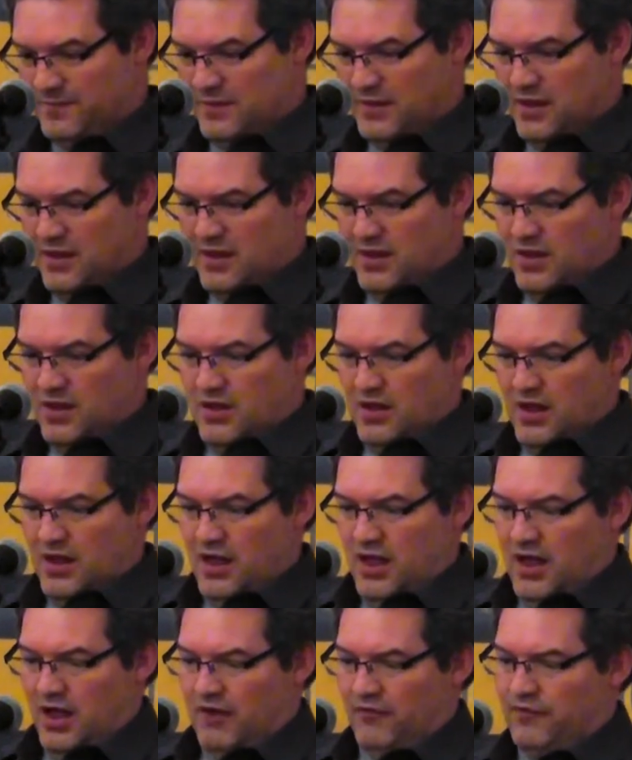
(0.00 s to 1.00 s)

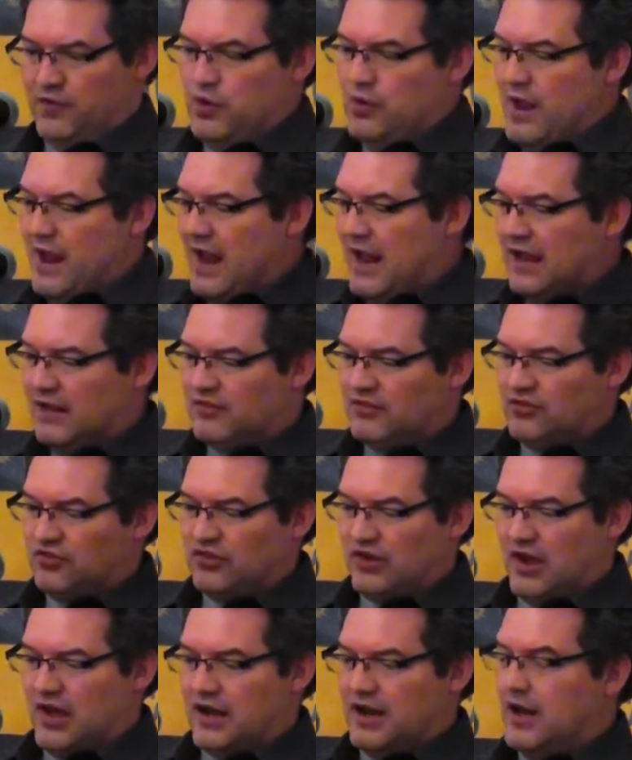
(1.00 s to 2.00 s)
A few hands
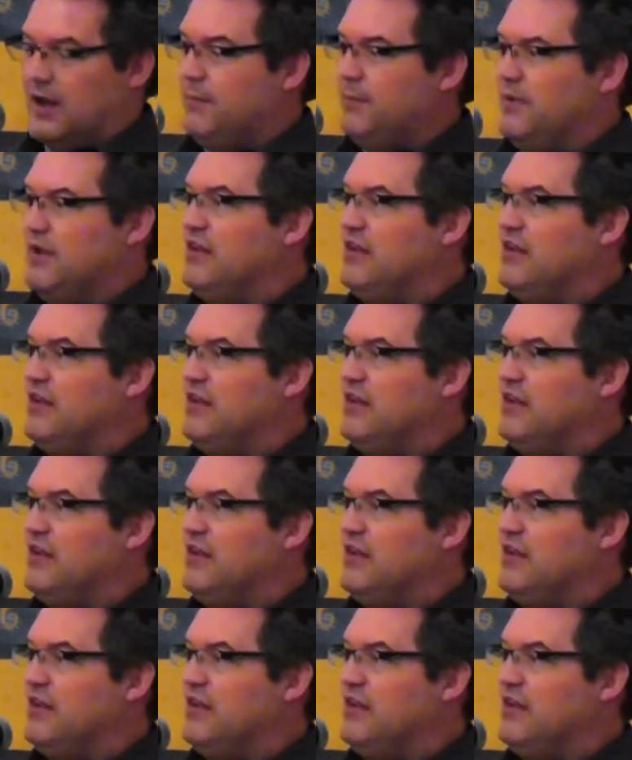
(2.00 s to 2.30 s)
shot up.